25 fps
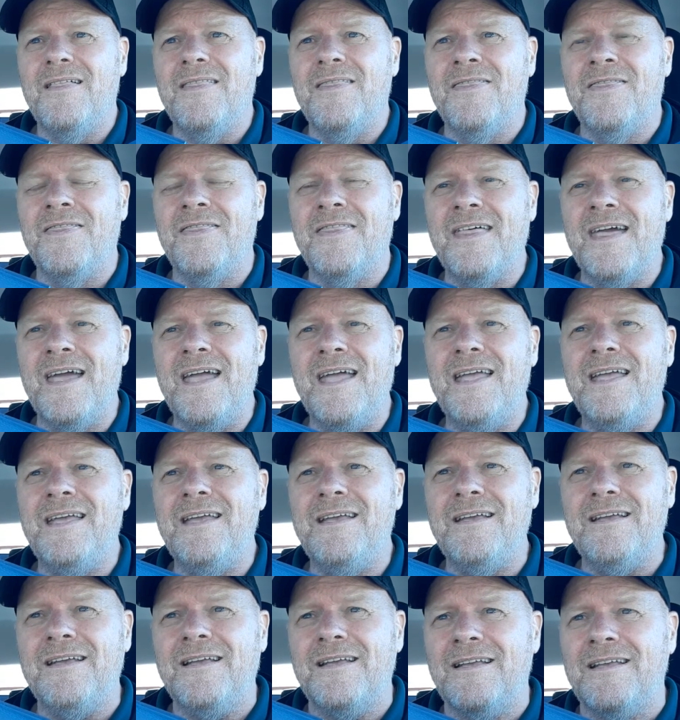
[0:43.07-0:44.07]

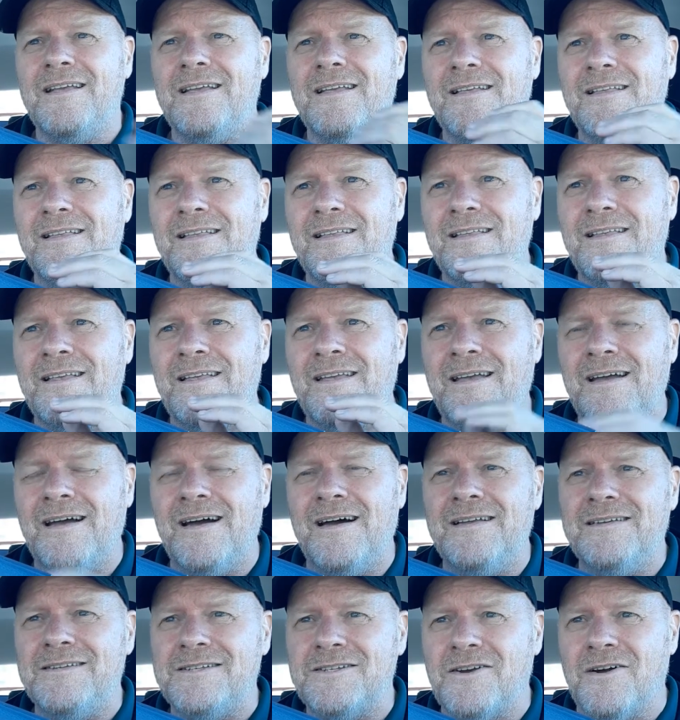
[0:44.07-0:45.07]
they
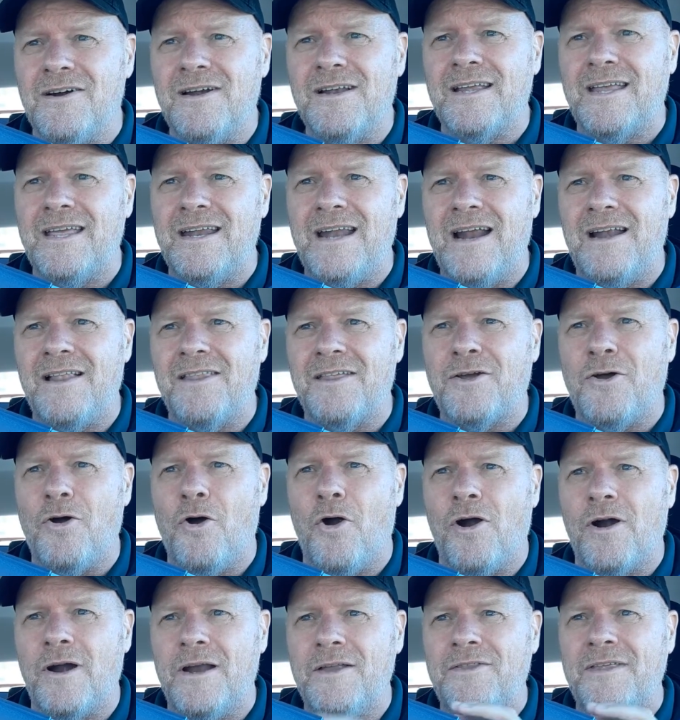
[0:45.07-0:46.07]
started to get out of the
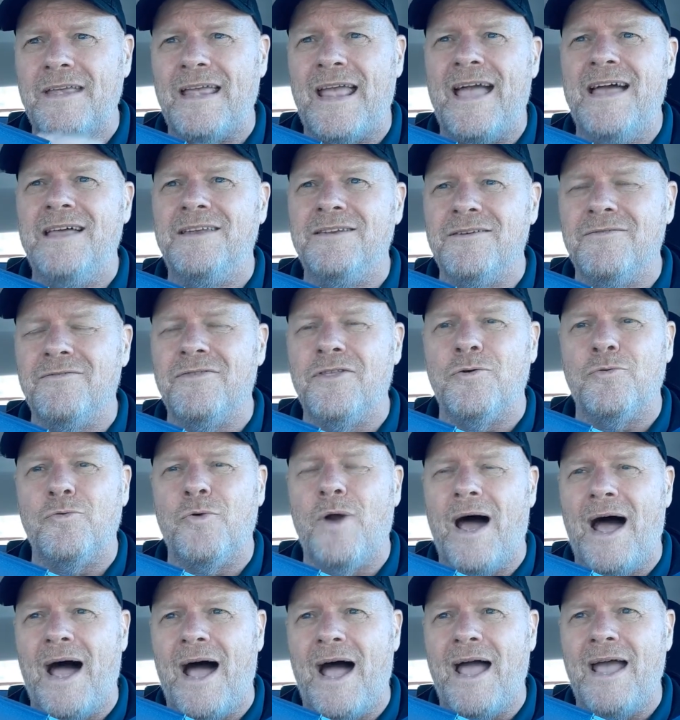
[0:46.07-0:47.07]
car at the end of the
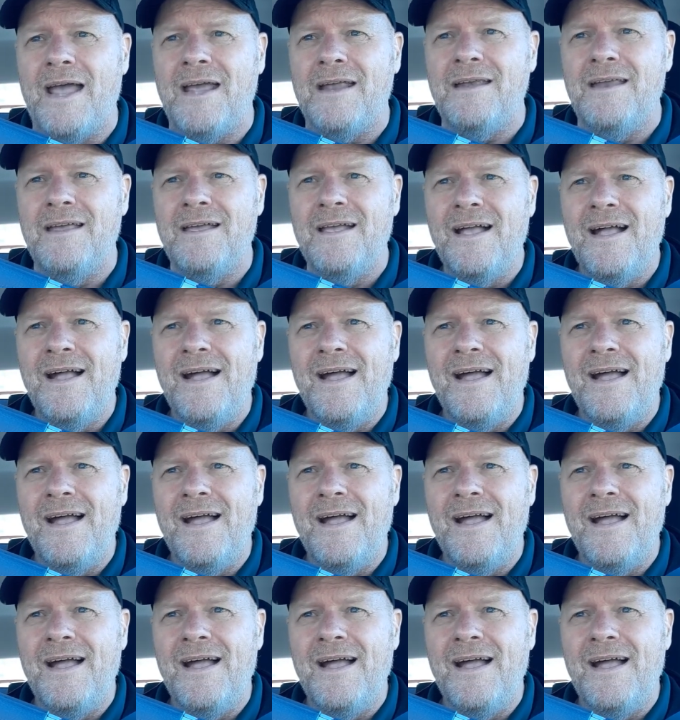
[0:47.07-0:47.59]
ride,